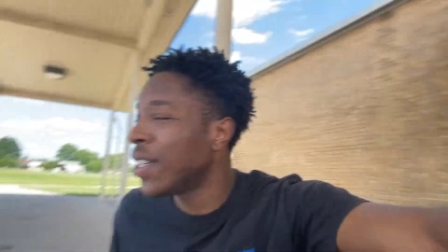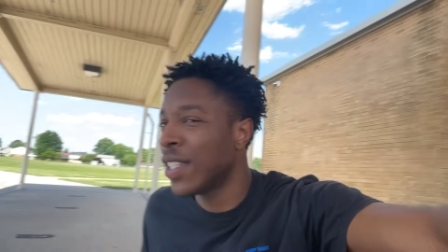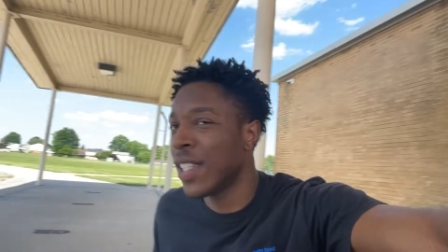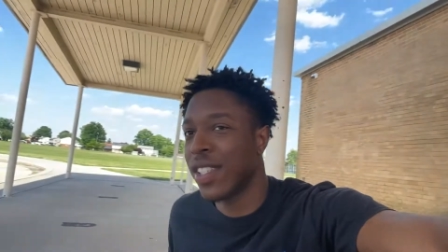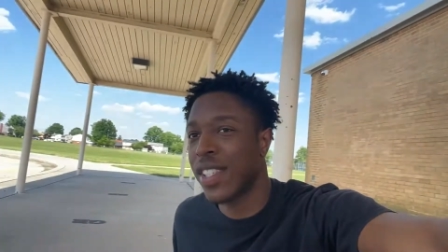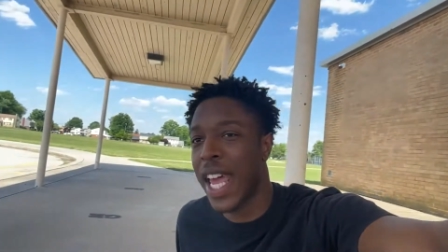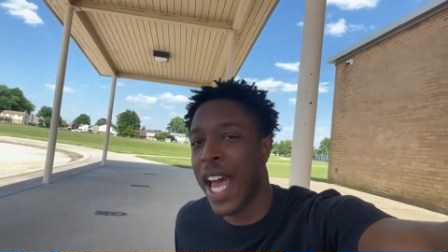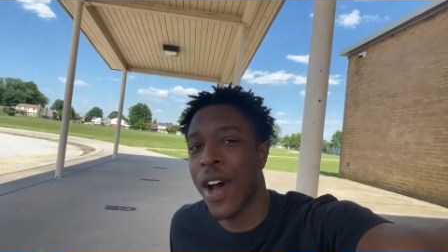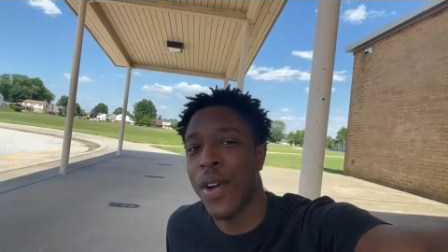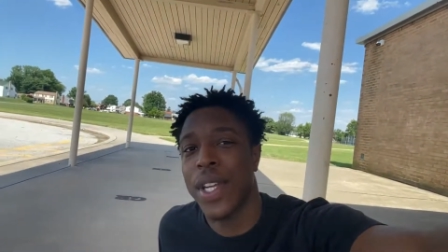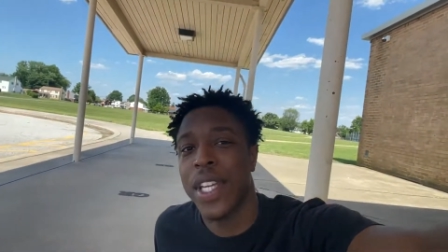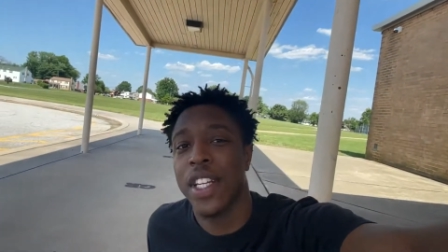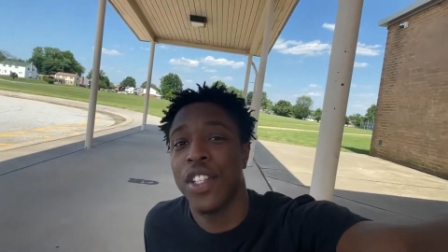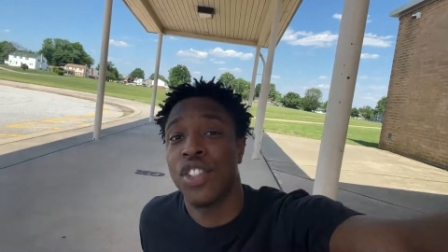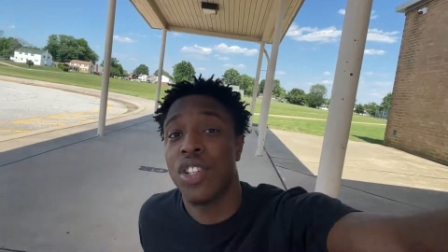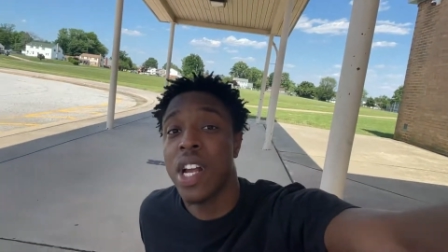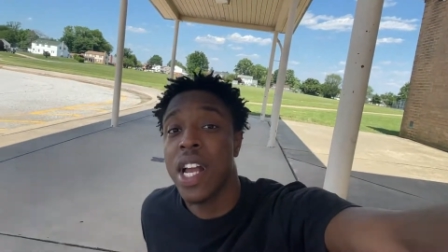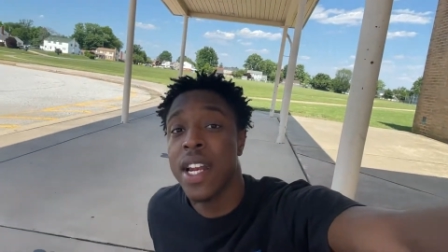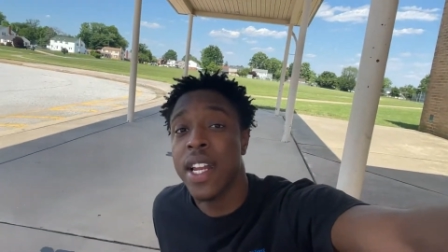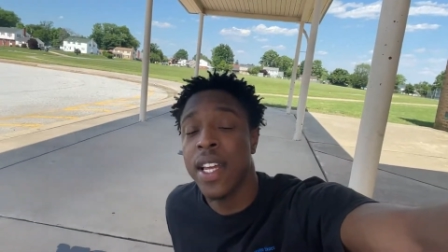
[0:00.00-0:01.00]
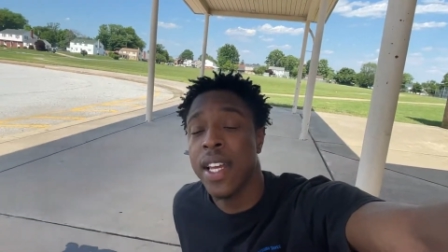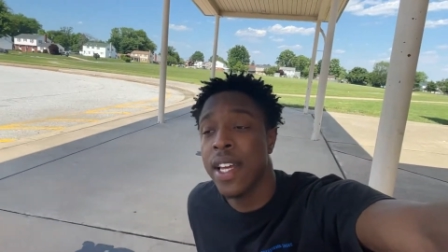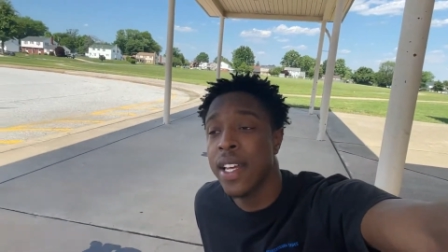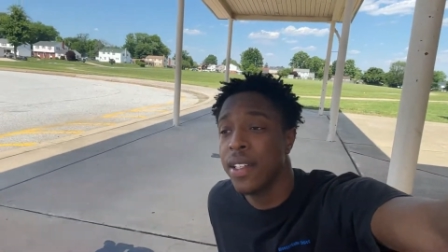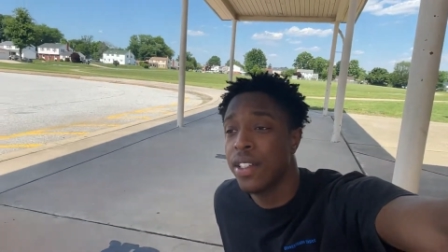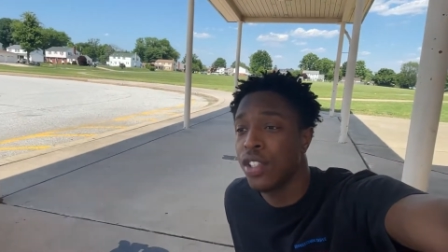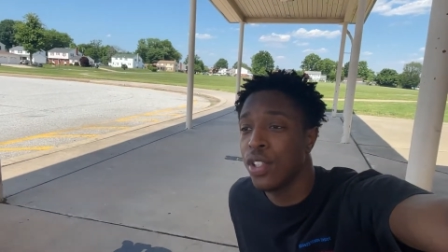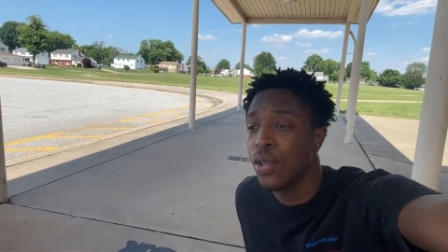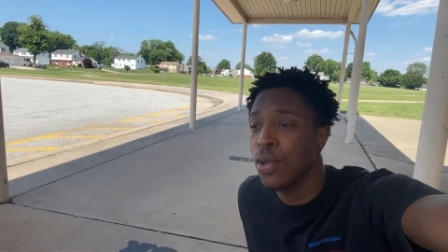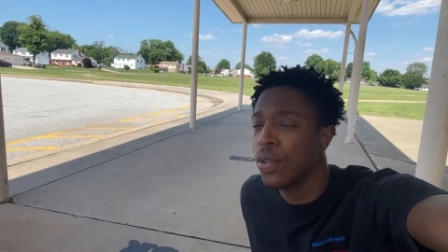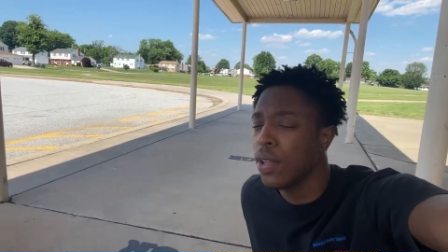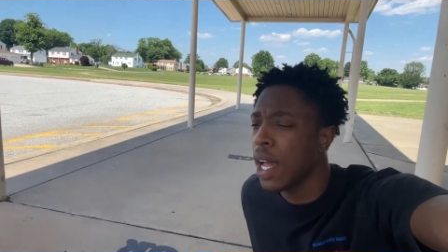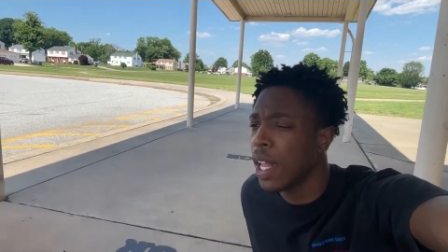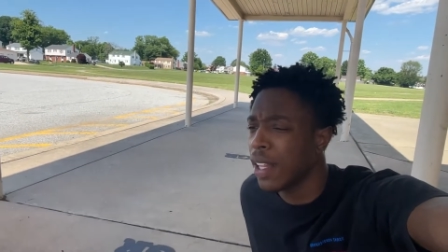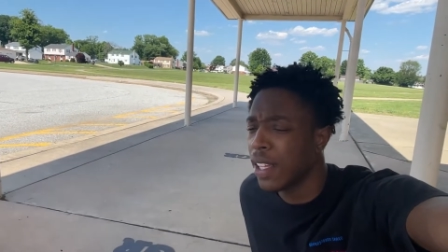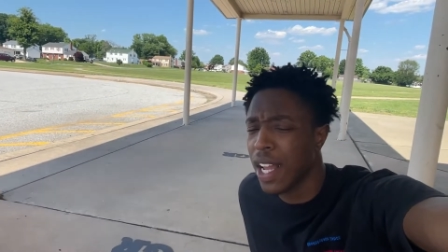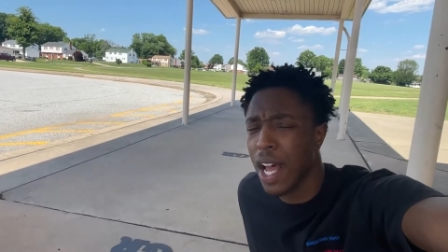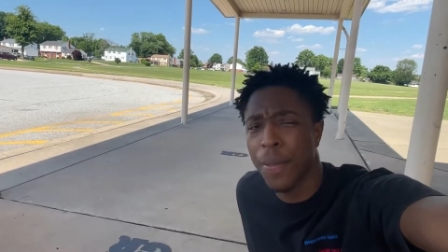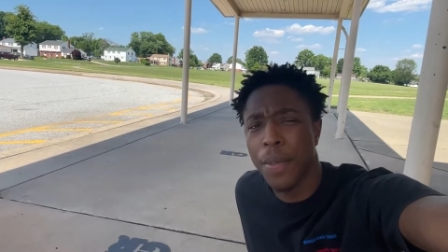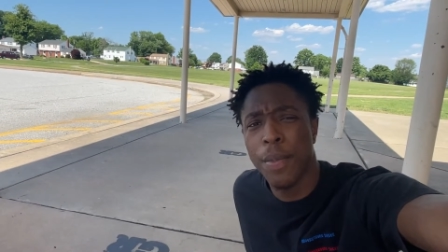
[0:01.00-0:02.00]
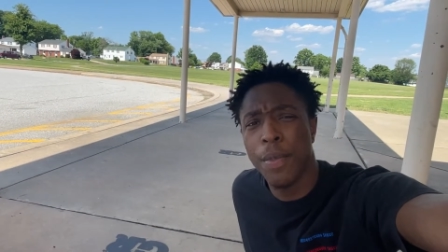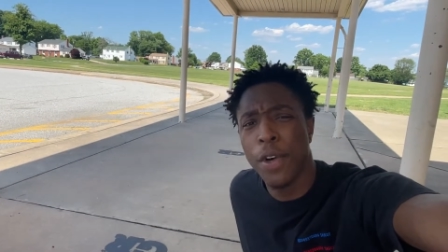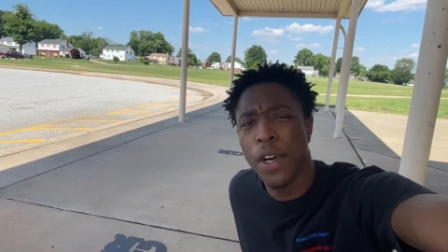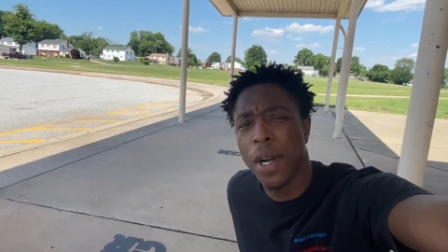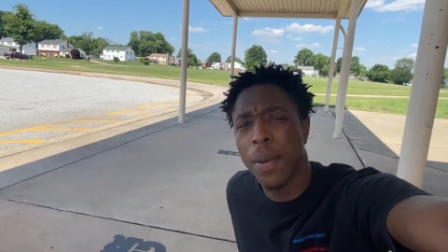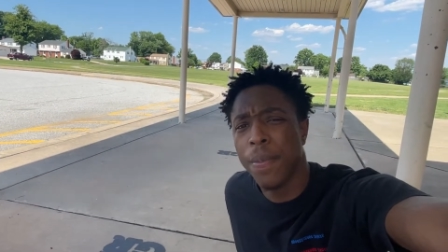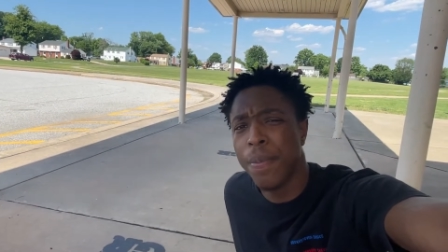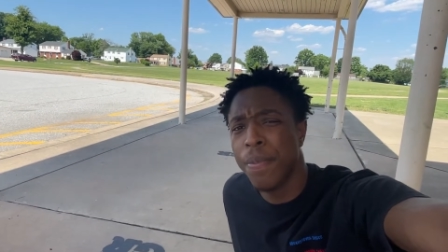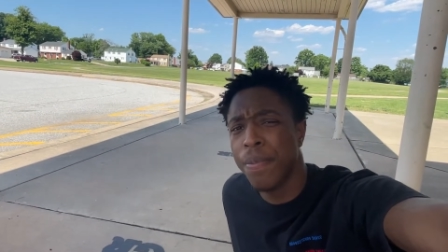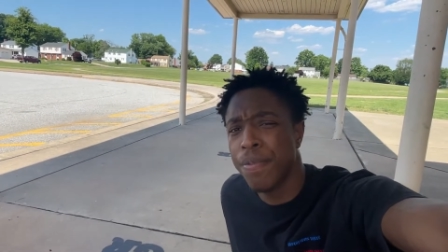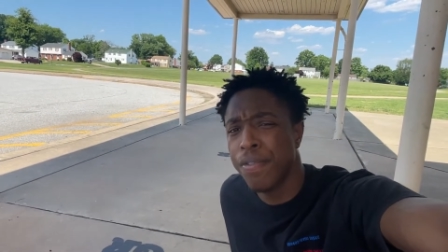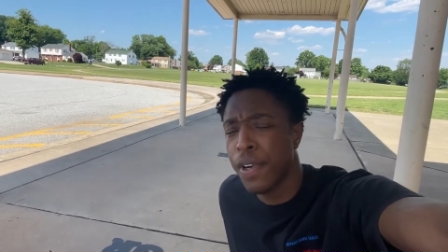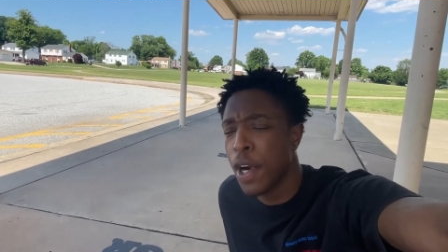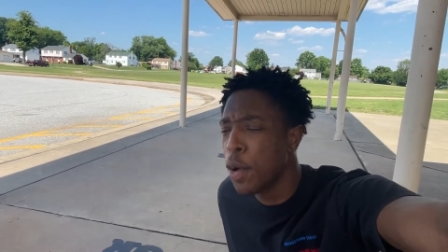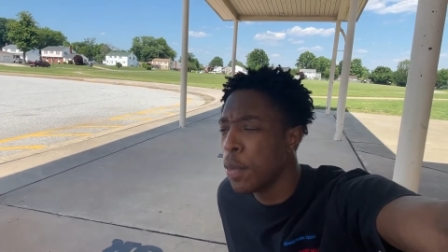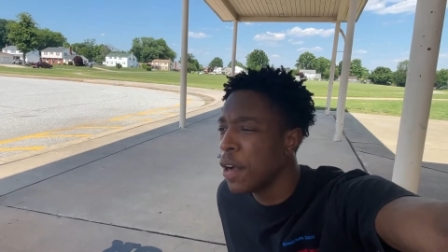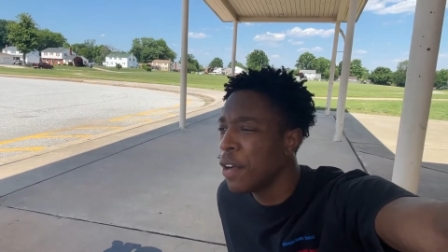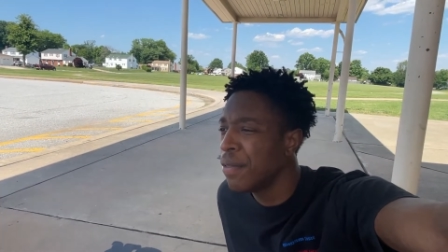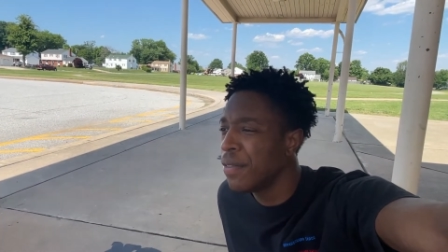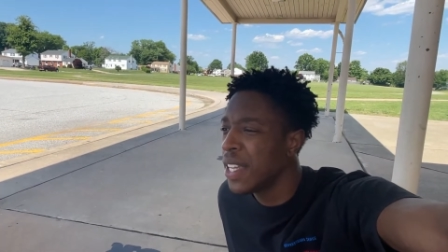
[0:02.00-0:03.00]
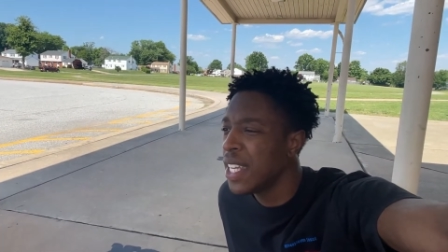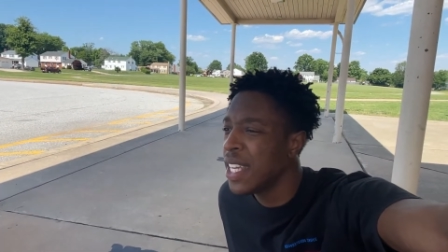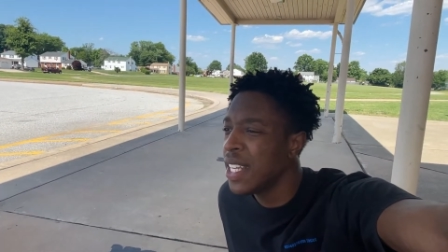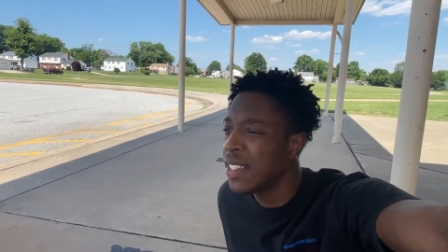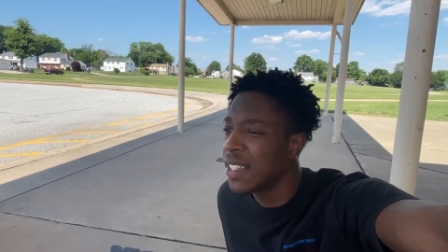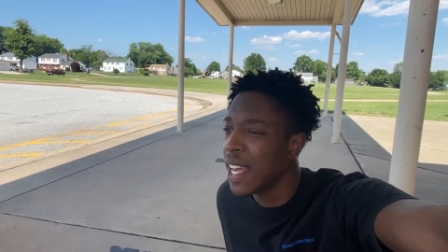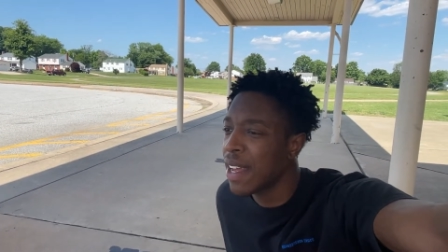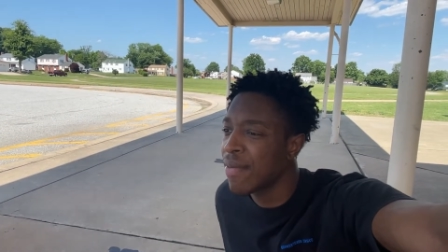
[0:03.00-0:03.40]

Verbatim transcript: just out here trying to do a couple more promo vids.